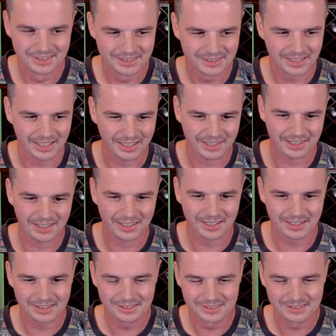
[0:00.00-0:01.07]
Heck
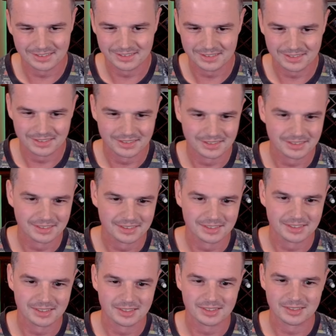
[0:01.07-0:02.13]
yeah.
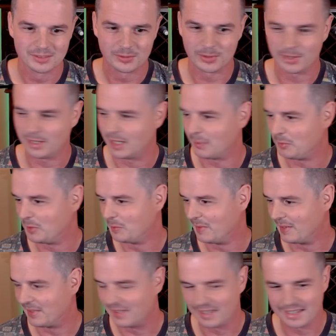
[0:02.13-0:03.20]
Pretty happy about
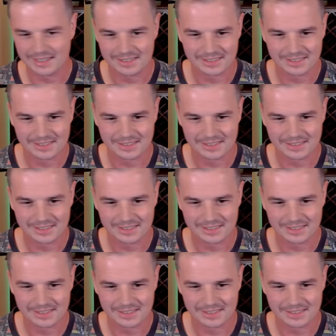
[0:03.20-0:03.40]
that.